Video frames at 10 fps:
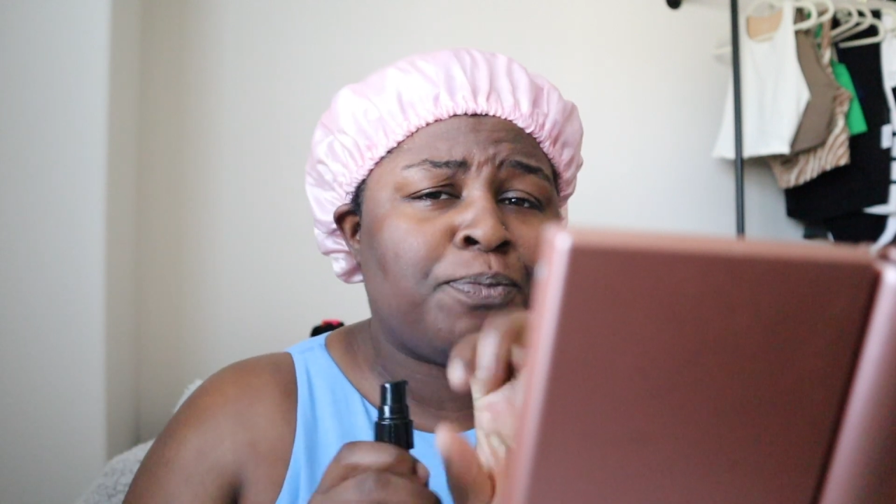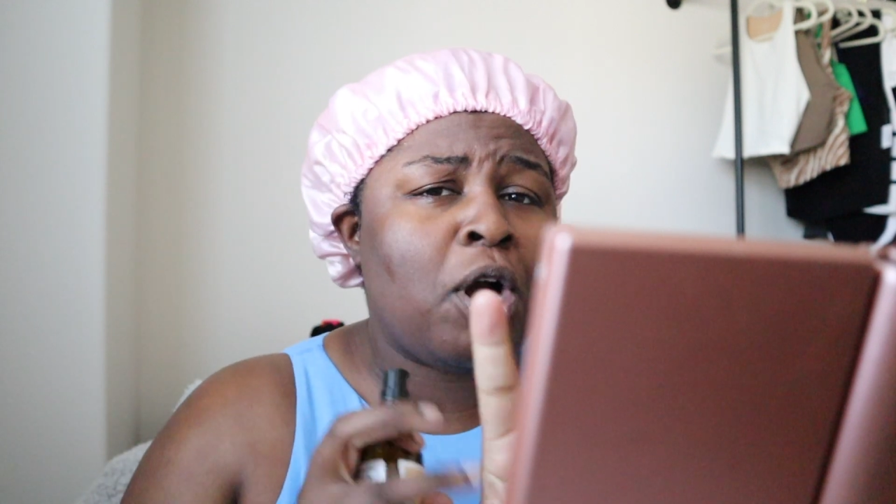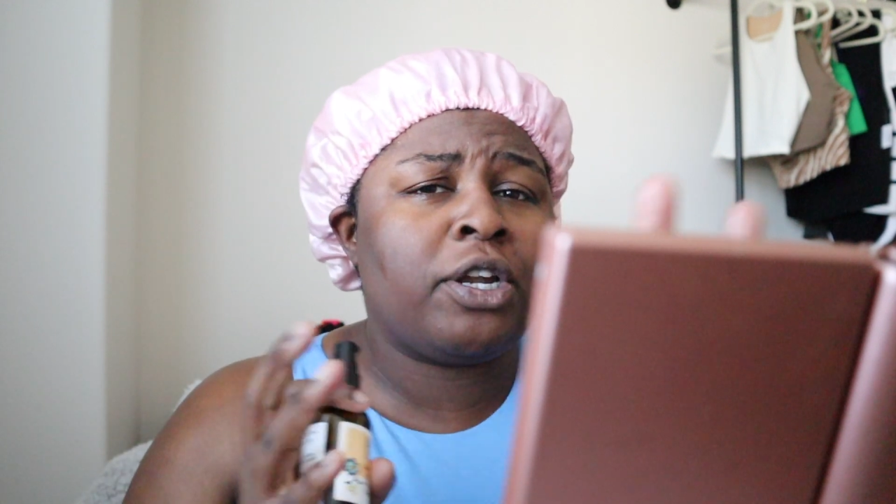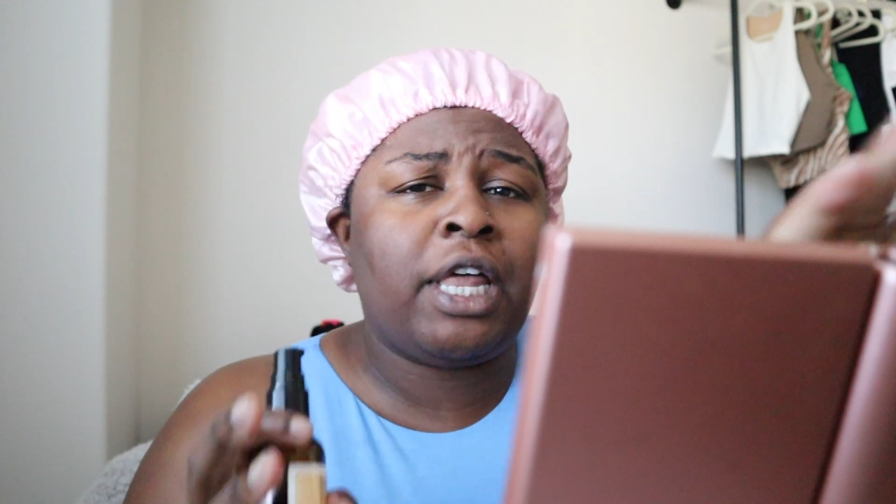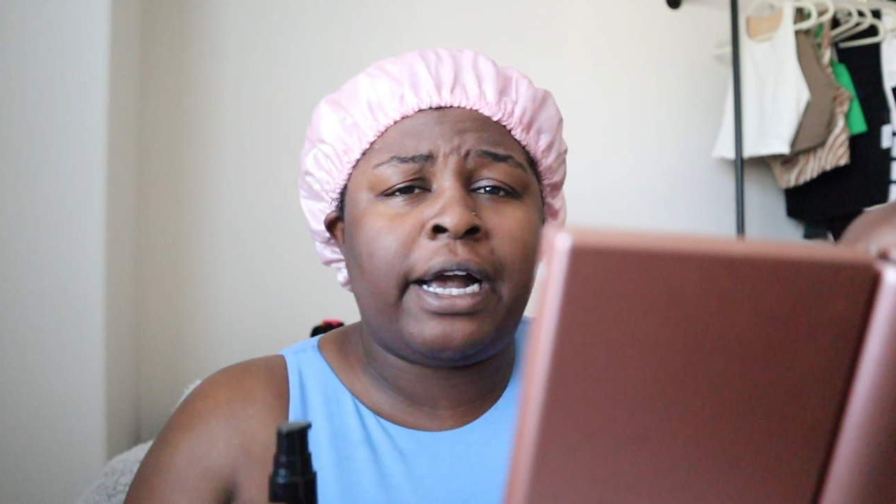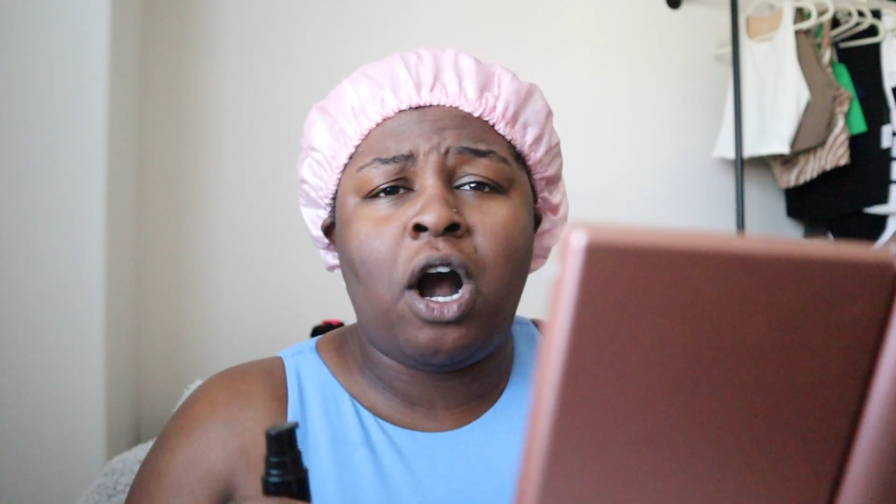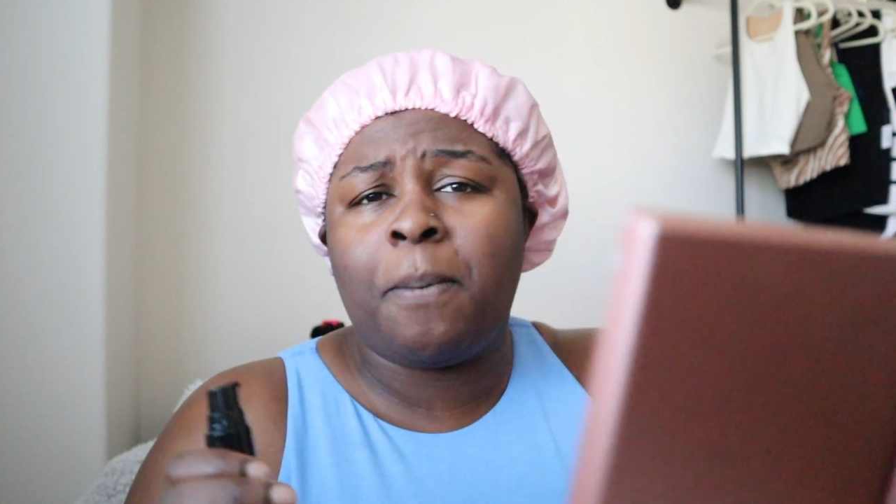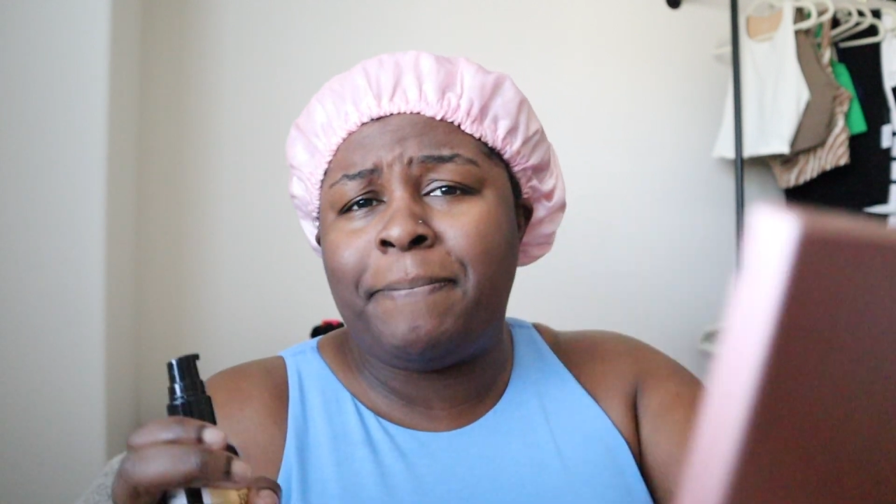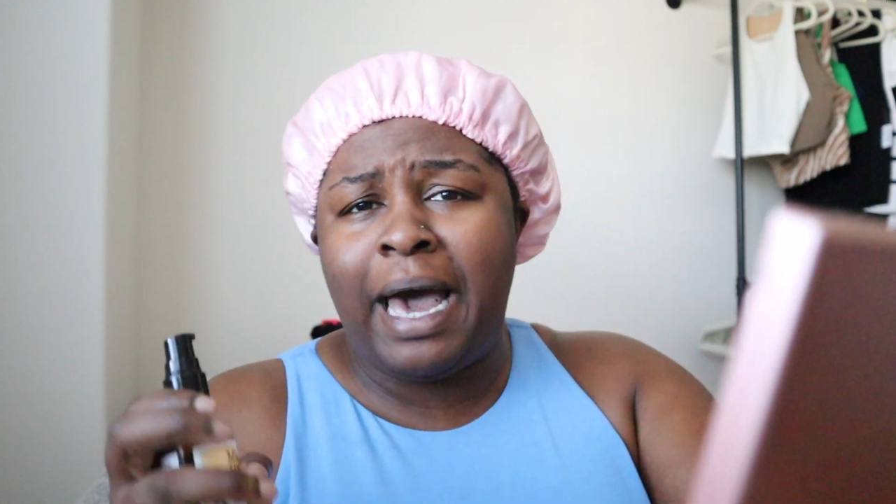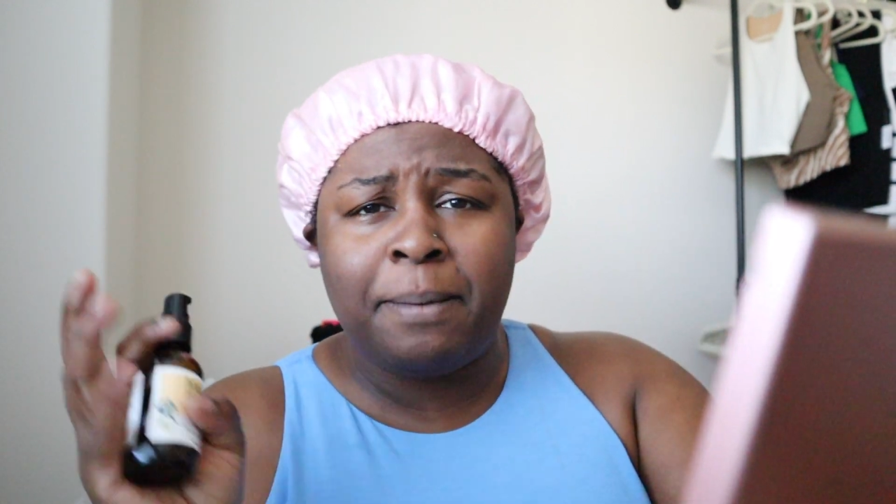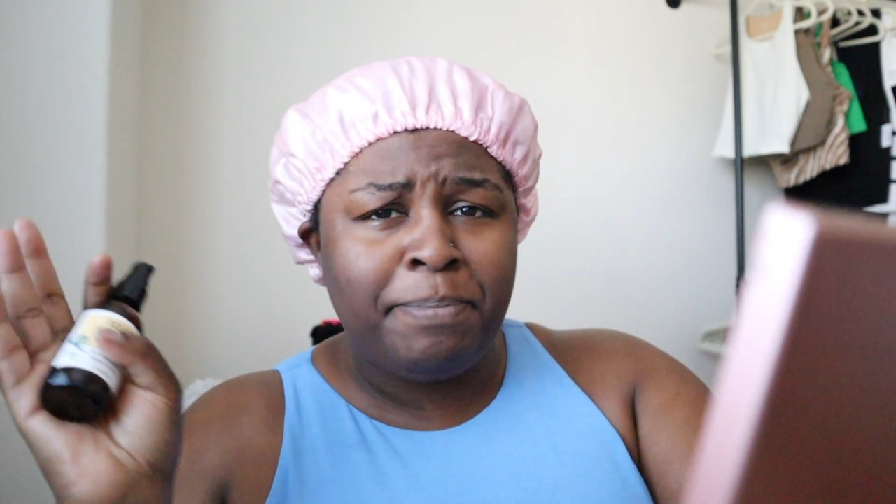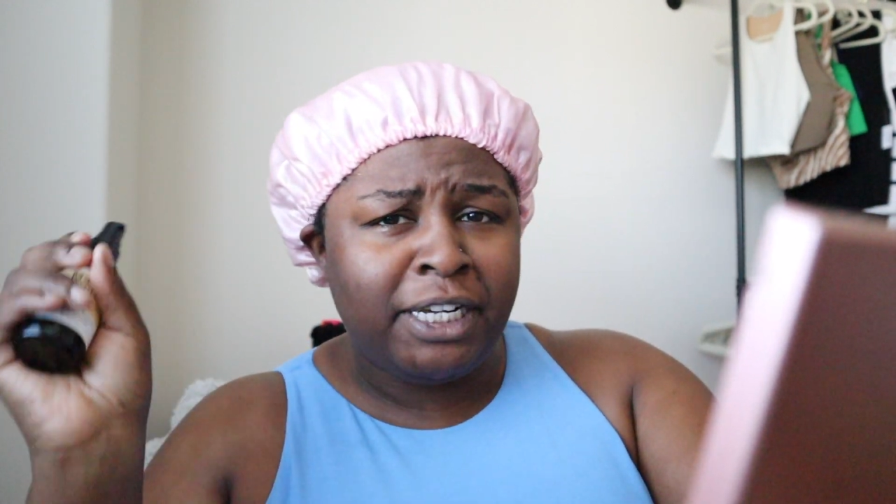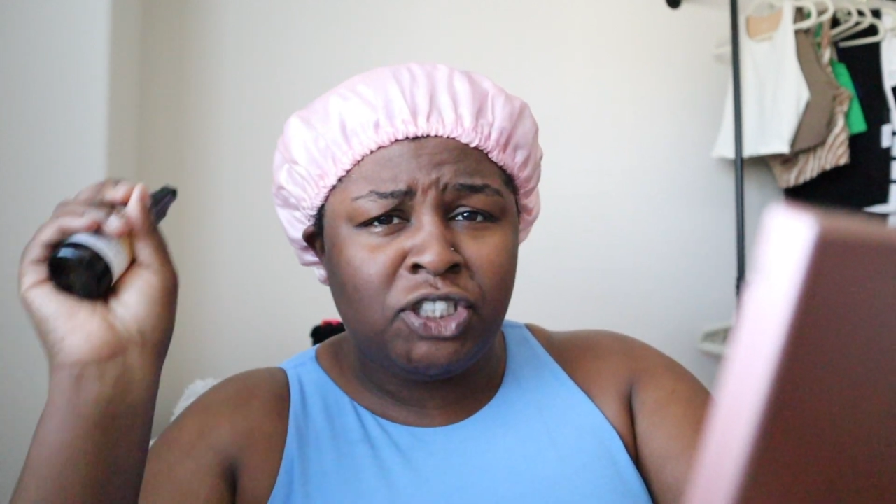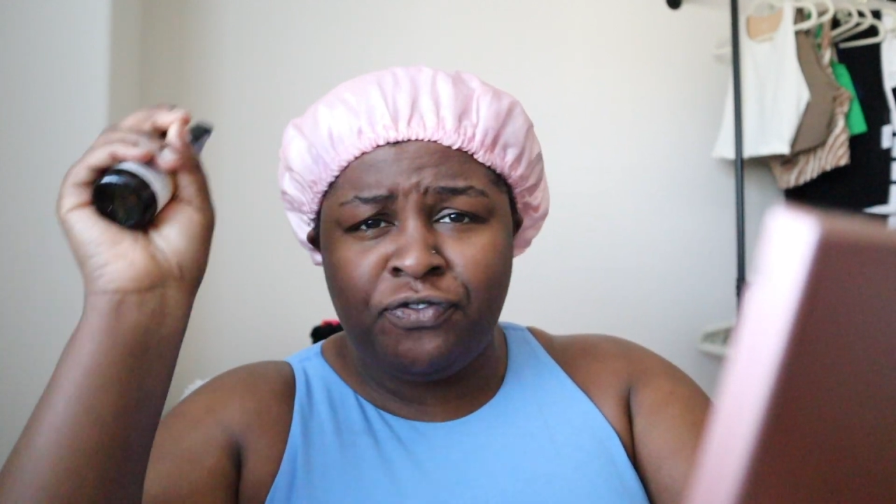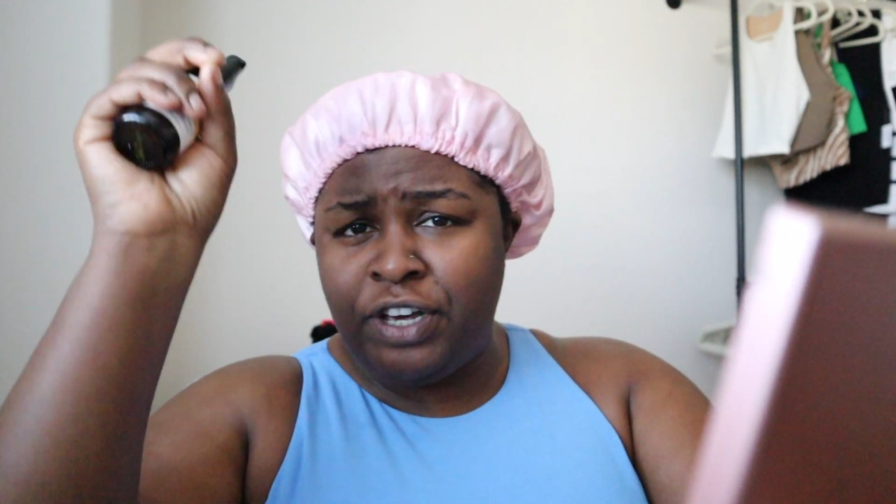We're on like our bad bitch